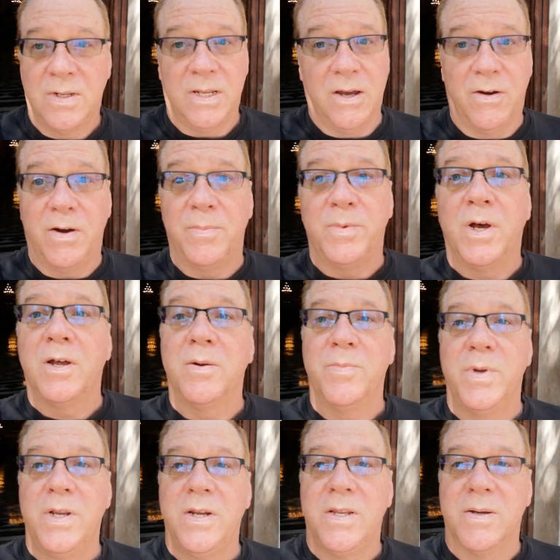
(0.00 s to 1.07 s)
Now, I'm not a
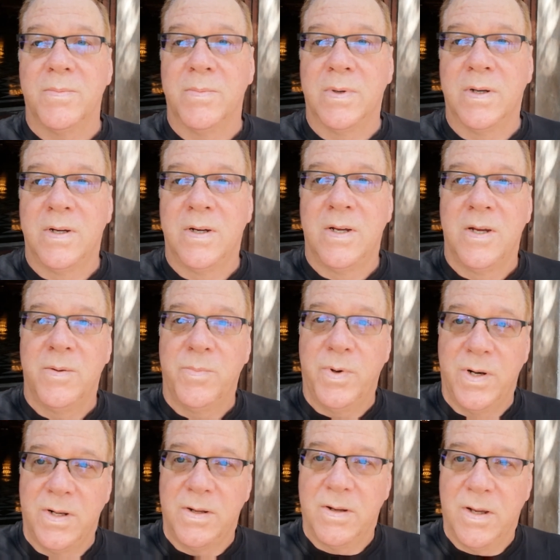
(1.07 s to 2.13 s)
medium,
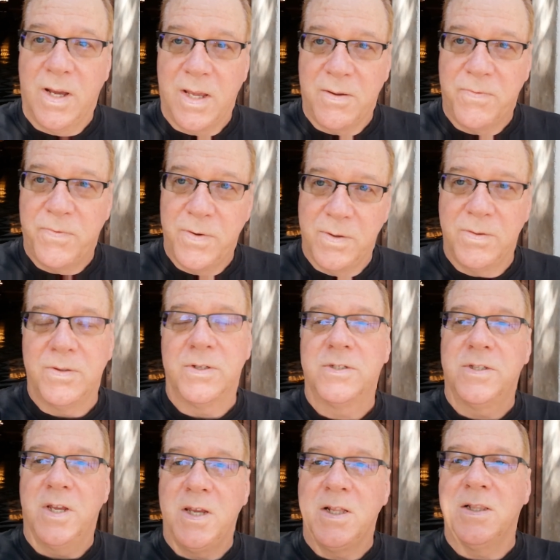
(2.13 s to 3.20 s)
but I feel
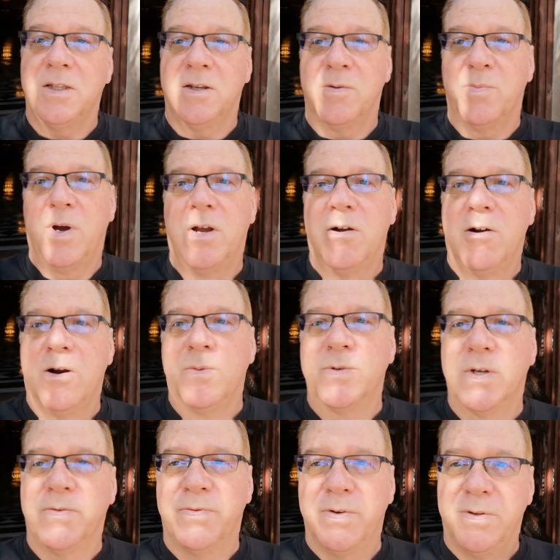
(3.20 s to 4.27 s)
this tingling in my
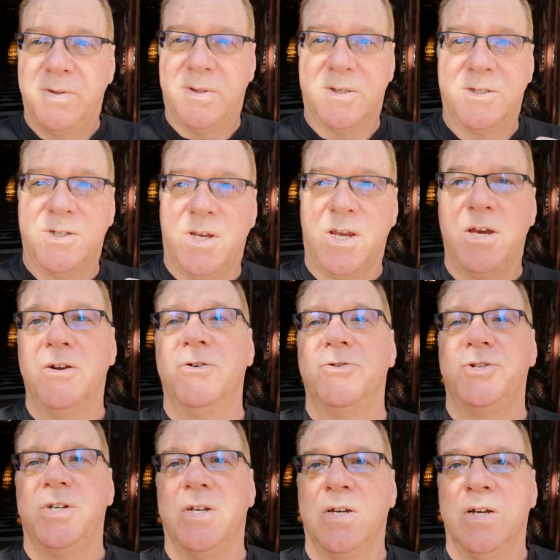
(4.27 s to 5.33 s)
arms. I feel this energy